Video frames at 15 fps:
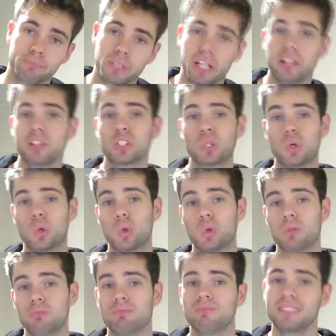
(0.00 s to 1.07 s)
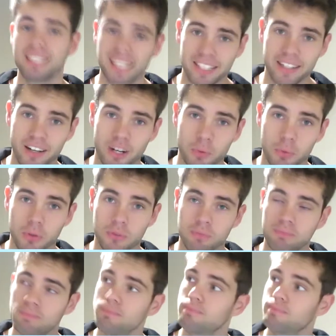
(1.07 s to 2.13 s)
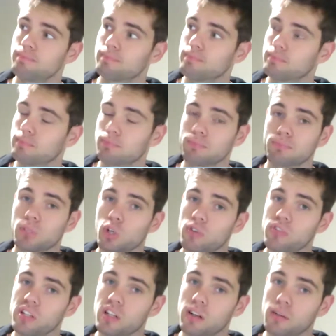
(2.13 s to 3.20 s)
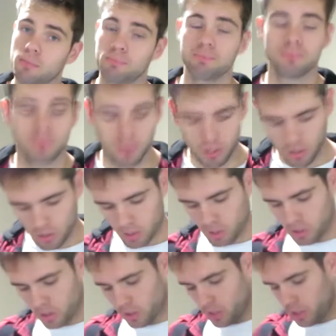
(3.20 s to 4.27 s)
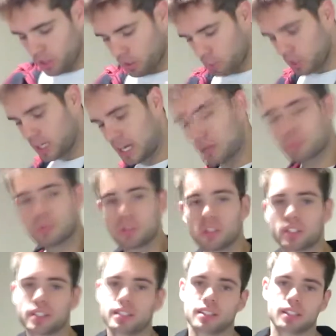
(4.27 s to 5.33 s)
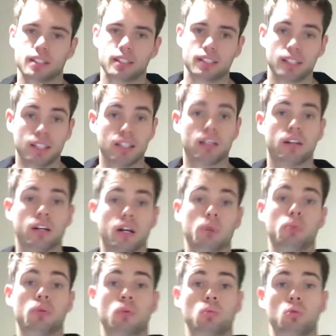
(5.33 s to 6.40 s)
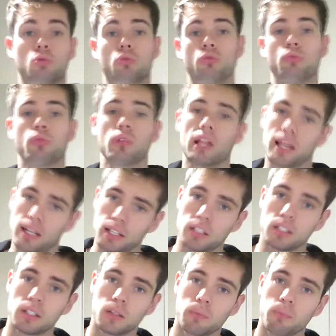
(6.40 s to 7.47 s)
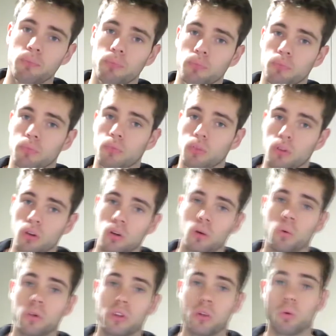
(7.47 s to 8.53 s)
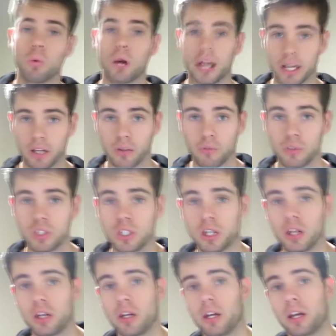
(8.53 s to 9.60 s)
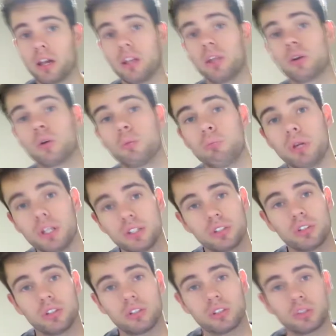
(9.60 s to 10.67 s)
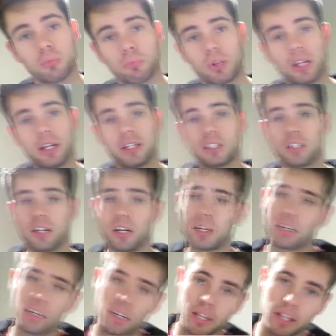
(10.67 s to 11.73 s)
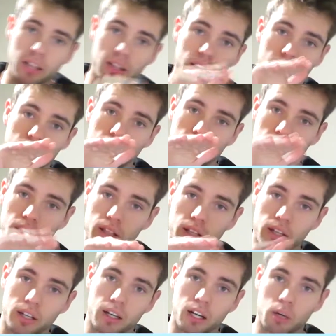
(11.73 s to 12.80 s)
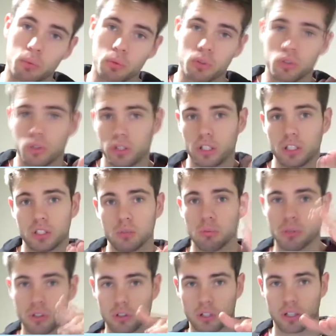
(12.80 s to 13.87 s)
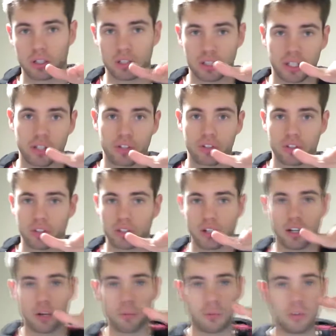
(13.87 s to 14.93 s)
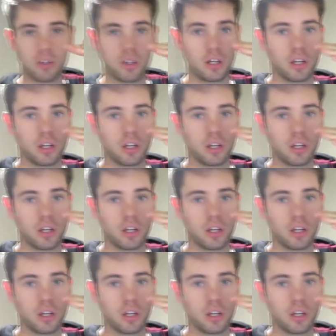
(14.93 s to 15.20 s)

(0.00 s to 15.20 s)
and it's called sea carpet. Go figure. And what happens is this sea carpet will flex with the waves, and there are pistons placed underneath the carpet. So I guess it'd be like, say this is carpet,